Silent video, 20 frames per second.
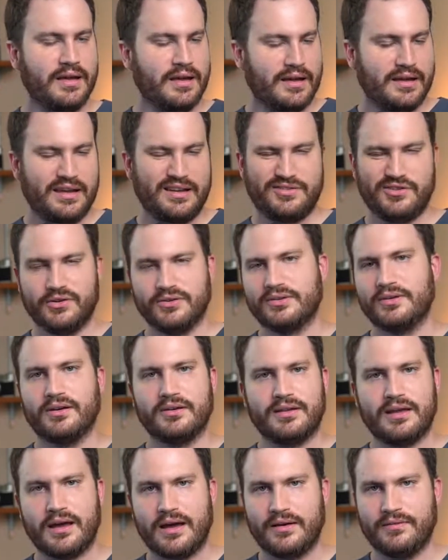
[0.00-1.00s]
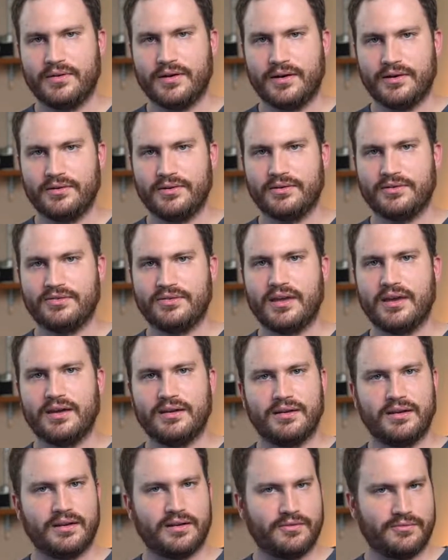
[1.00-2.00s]
It's just good to have an
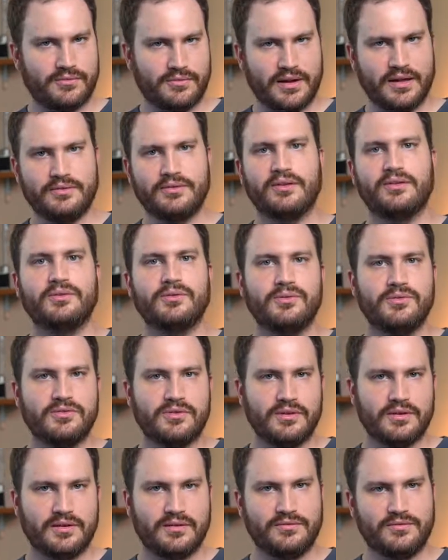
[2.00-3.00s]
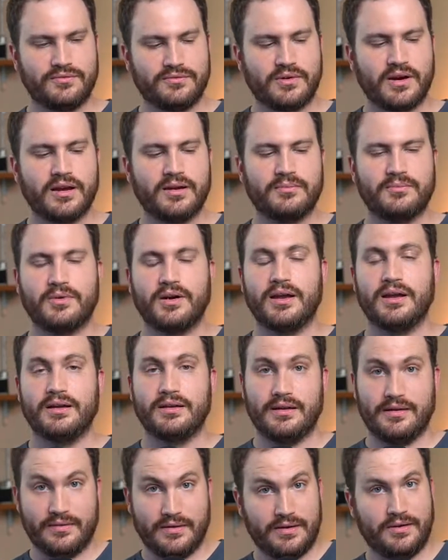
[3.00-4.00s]
understanding of resolution and frame
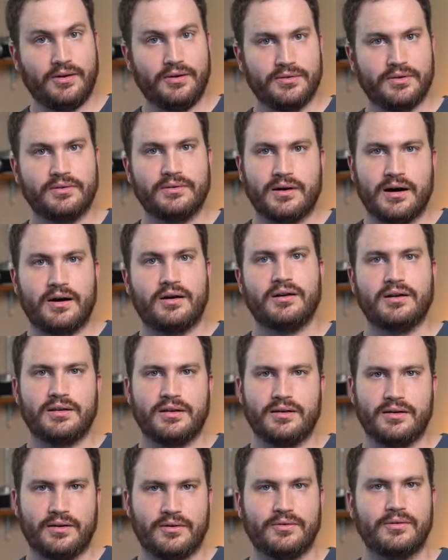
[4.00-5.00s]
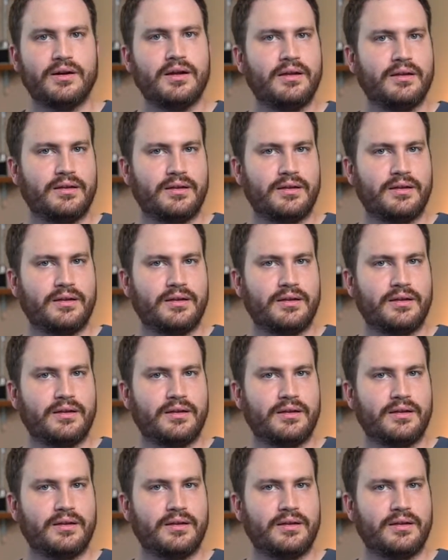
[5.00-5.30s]
rate, and then also audio,